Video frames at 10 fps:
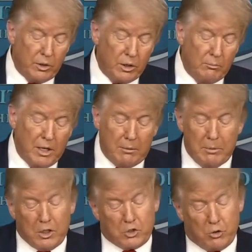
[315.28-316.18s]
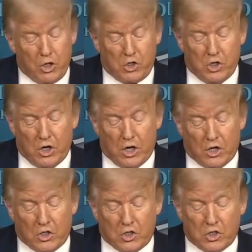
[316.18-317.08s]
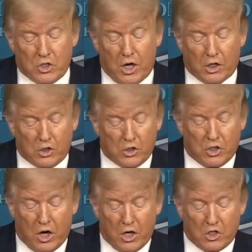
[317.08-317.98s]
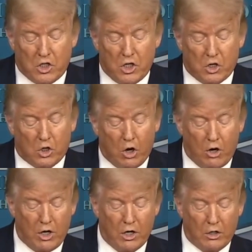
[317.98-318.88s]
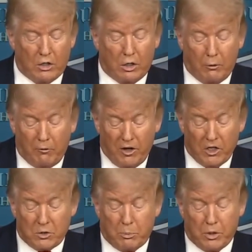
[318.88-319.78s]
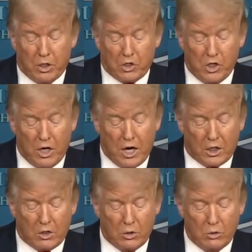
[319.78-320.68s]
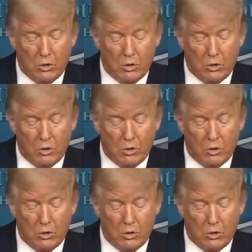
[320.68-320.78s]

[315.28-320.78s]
My administration has exercised the authority under the Defense Production Act to